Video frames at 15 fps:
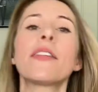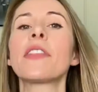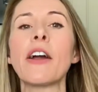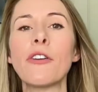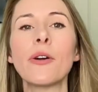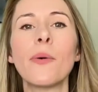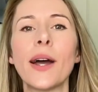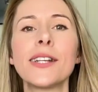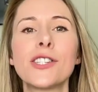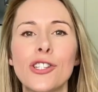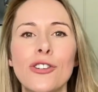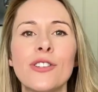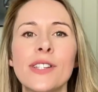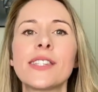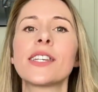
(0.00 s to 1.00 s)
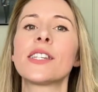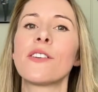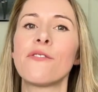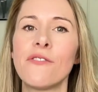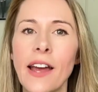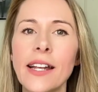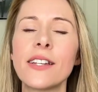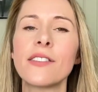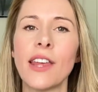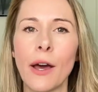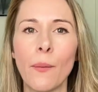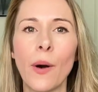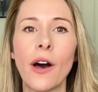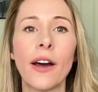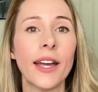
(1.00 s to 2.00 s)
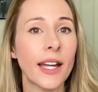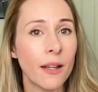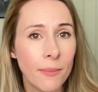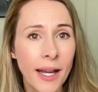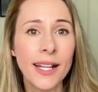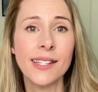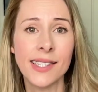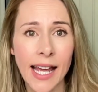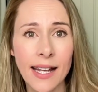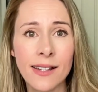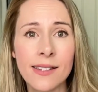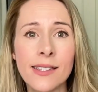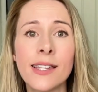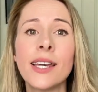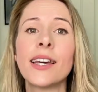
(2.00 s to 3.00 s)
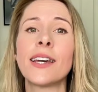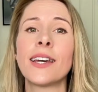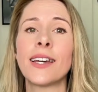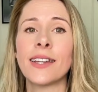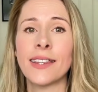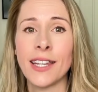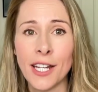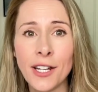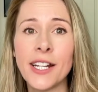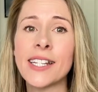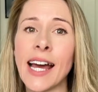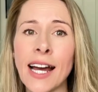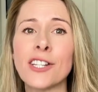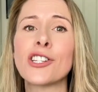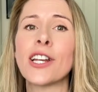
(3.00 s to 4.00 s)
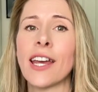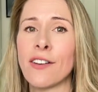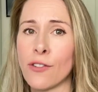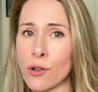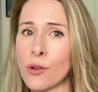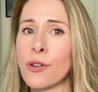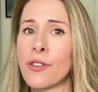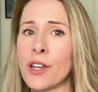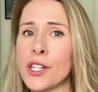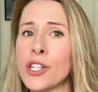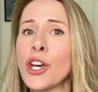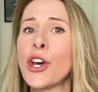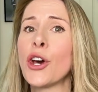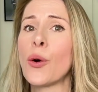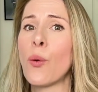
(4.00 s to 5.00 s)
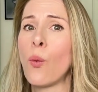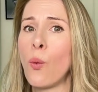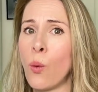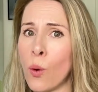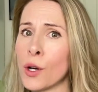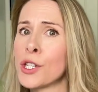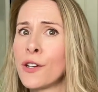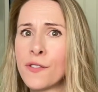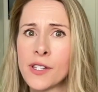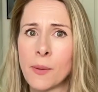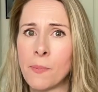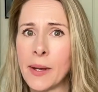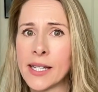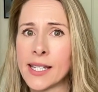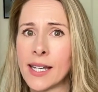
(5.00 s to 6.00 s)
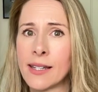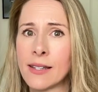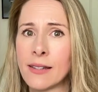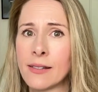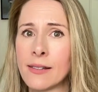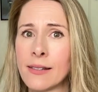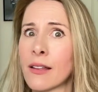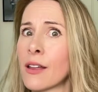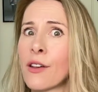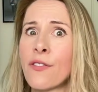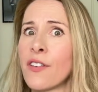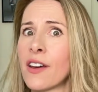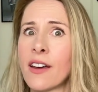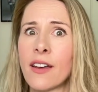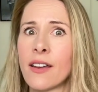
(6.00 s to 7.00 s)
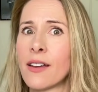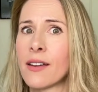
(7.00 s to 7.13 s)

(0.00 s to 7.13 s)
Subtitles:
that requires students to defend their work. And it makes sense that you need to actually have authored what you've submitted. Go figure.